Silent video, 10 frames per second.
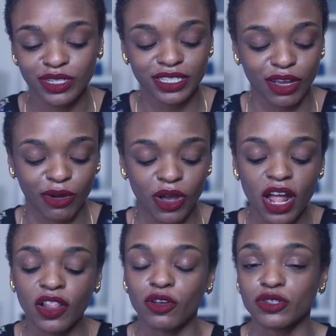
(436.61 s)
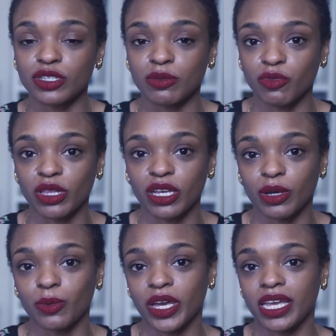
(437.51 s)
So those are some really
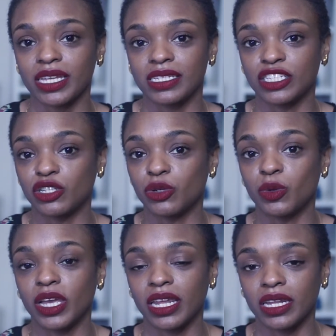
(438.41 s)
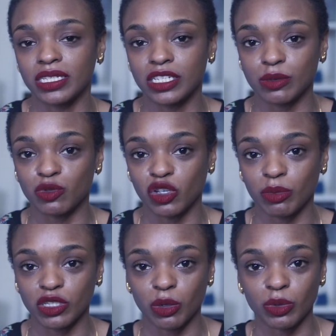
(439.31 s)
good ways to get into some
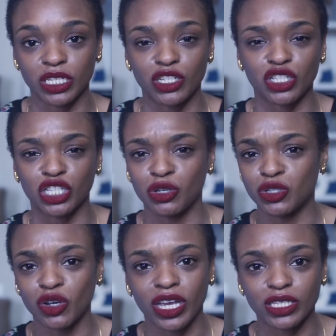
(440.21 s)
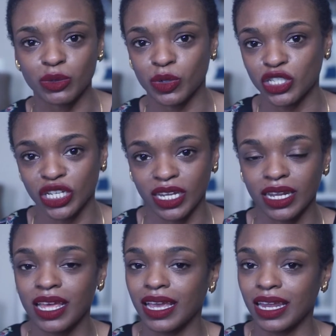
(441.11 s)
dream interpretation. Use your intuition,
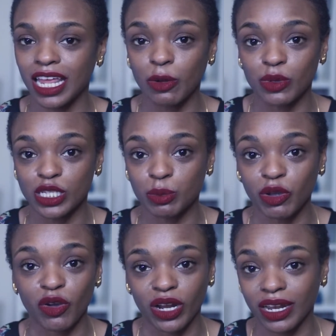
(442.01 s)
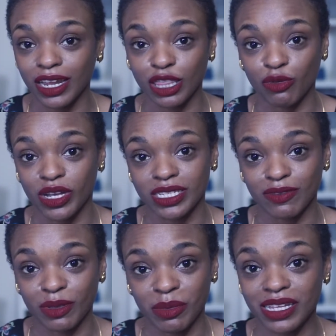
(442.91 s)
connect with spirit, and get the rest
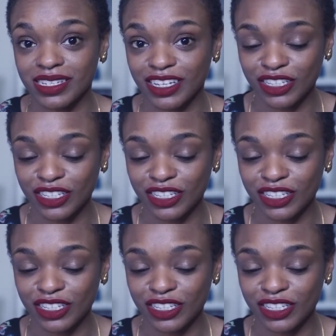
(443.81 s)
of the message.